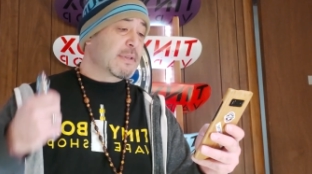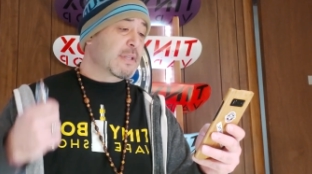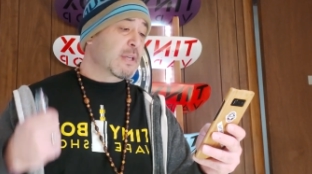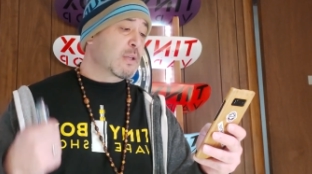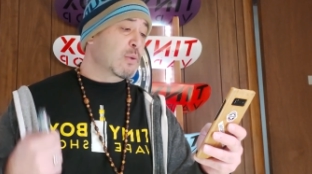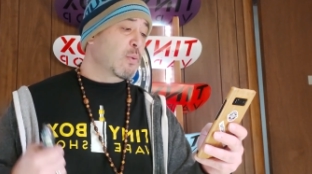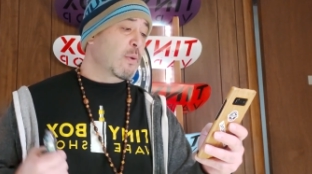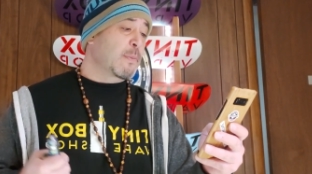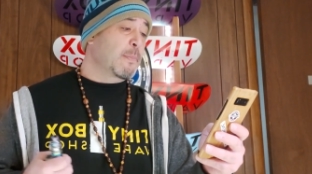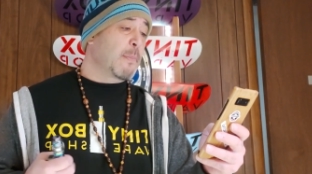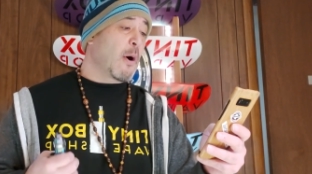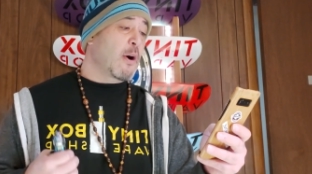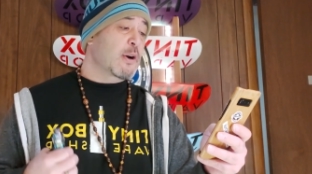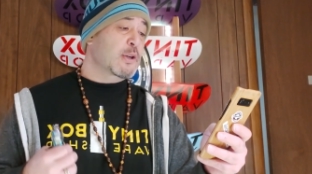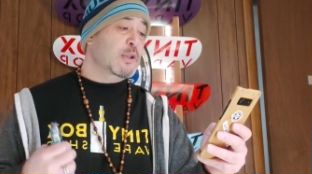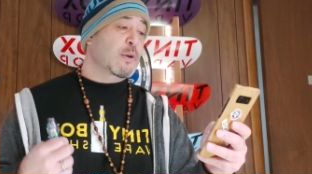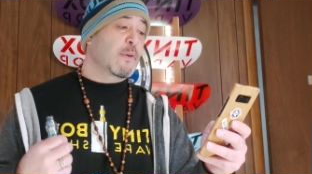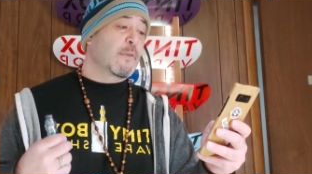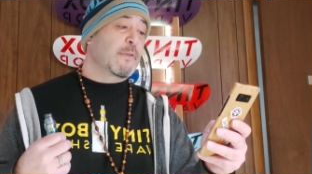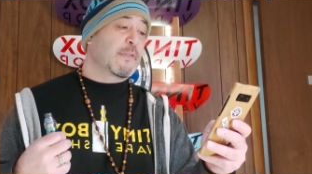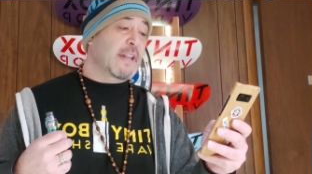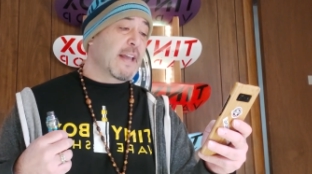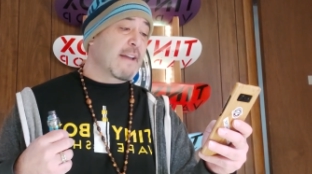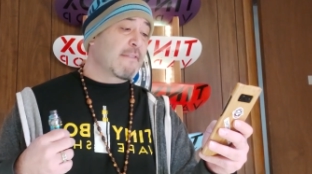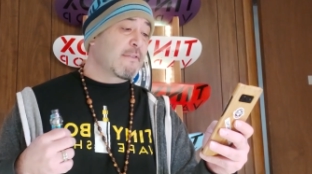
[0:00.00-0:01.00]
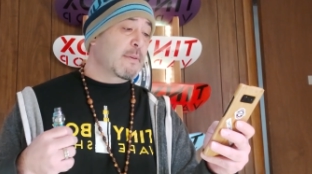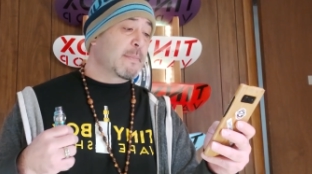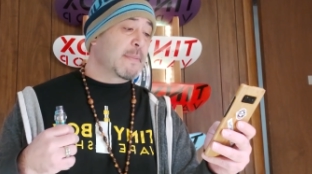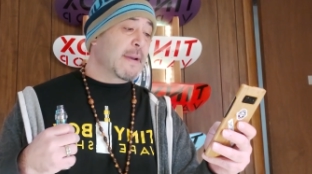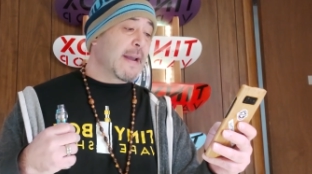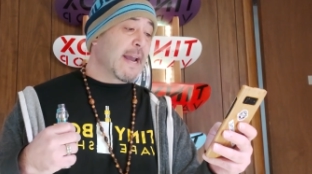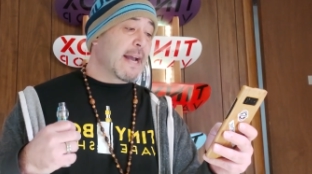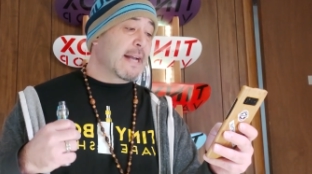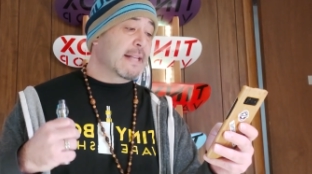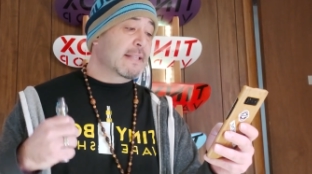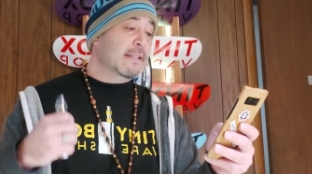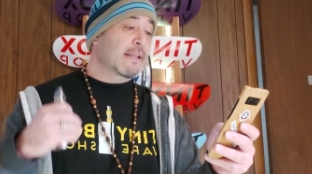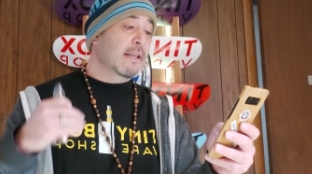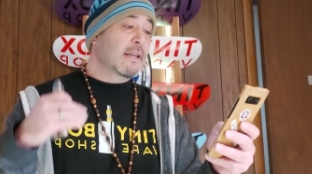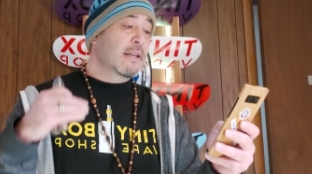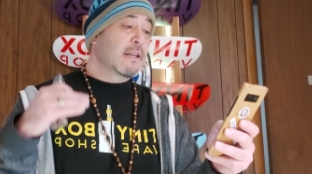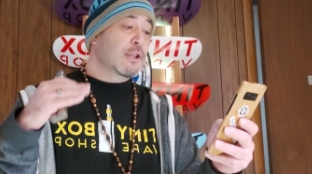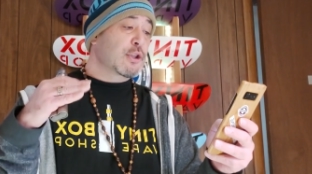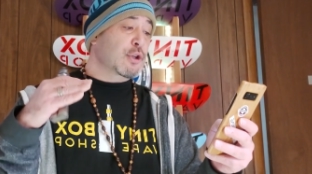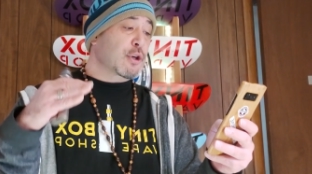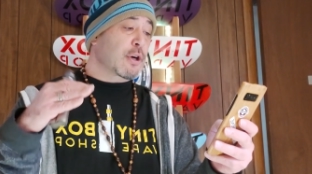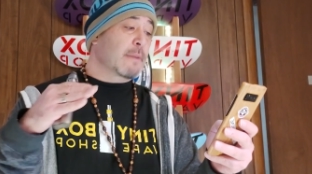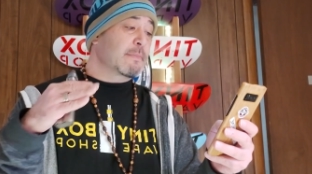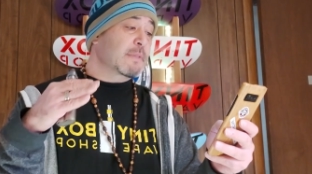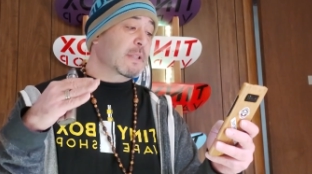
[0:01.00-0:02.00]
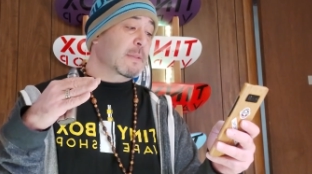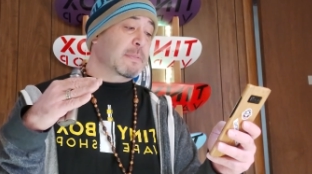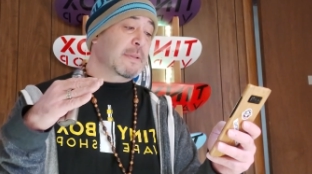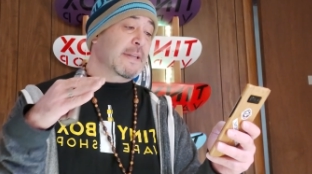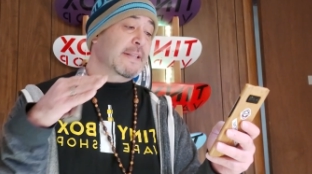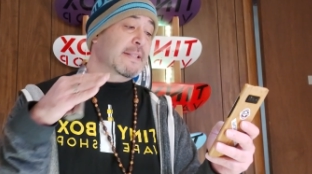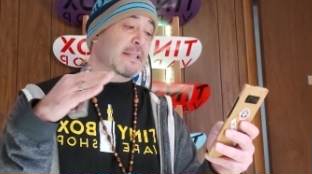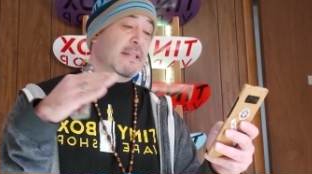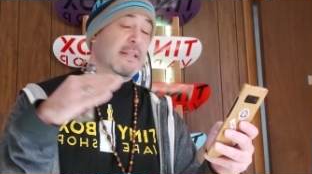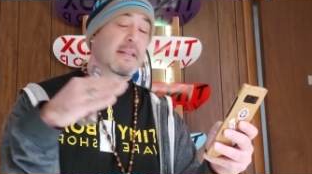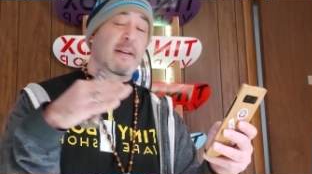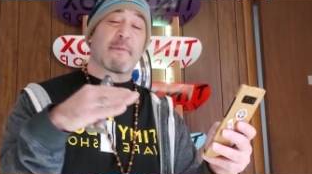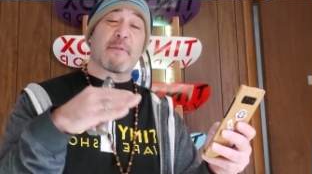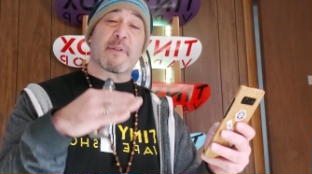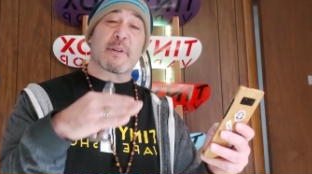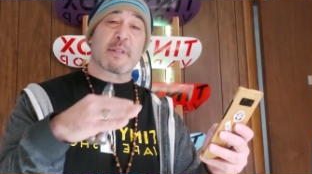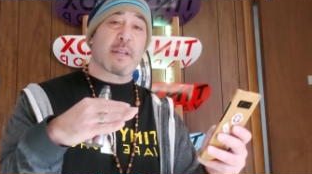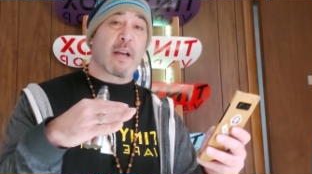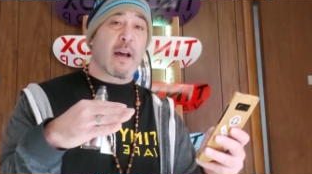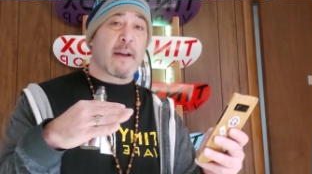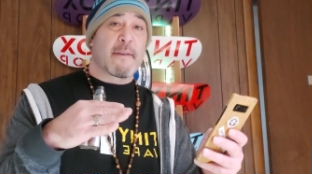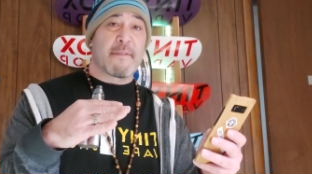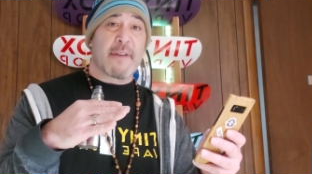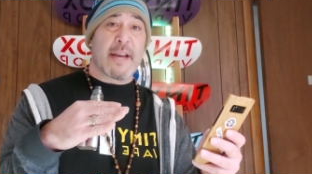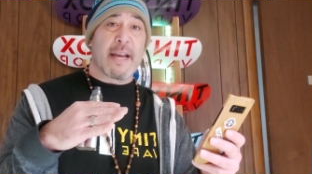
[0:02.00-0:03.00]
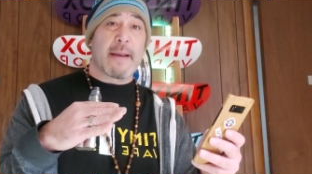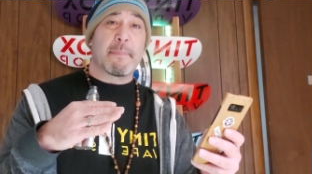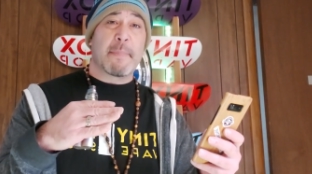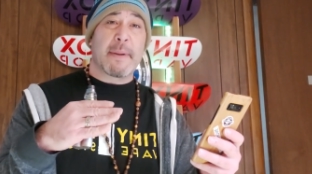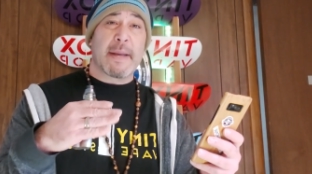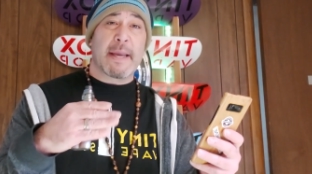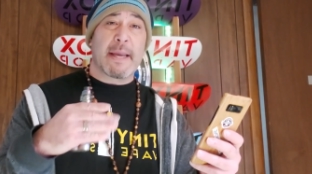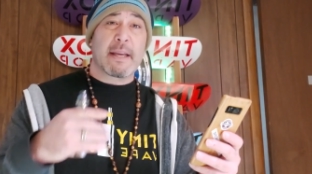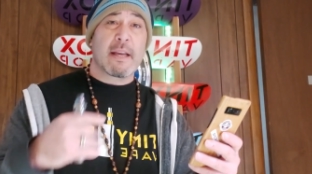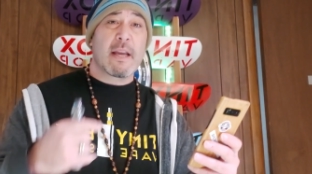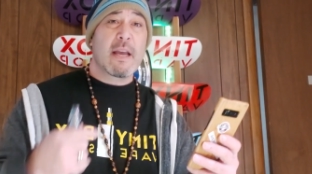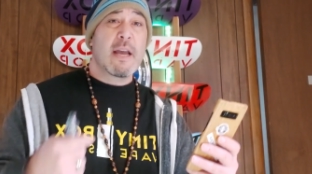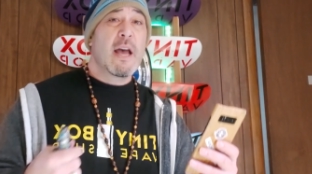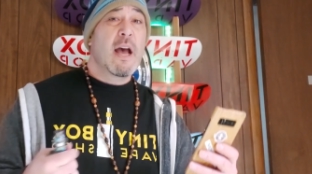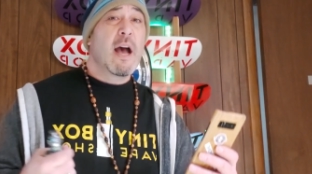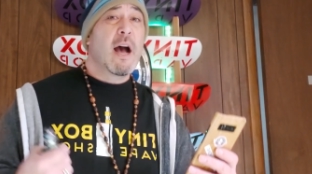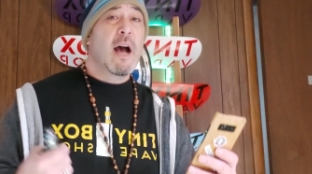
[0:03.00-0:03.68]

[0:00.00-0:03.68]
It says, with partial flavor bans, Trump splits the difference on vaping.